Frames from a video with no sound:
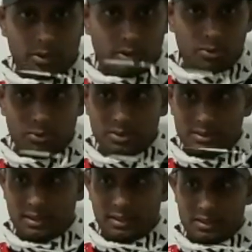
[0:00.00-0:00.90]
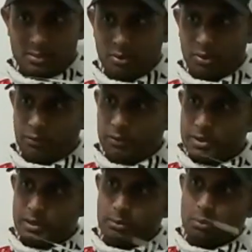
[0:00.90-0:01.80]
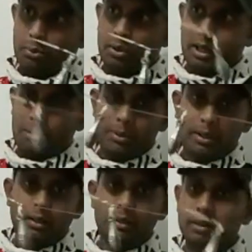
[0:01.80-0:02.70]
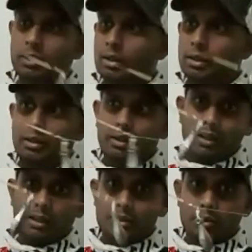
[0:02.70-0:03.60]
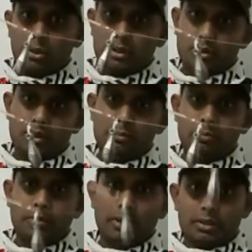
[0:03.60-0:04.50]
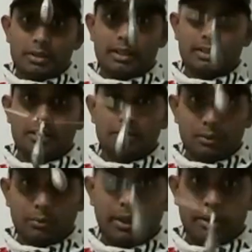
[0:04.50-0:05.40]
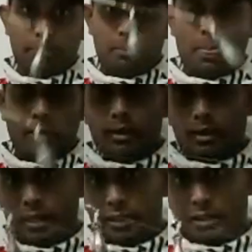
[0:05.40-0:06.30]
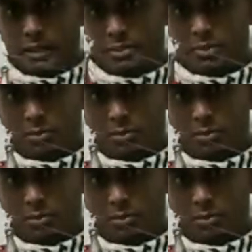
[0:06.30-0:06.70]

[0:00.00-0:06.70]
you're going to be losing sinkers because your fish is going to be pulling up here into the water column and your sinker's lifting with it. And there's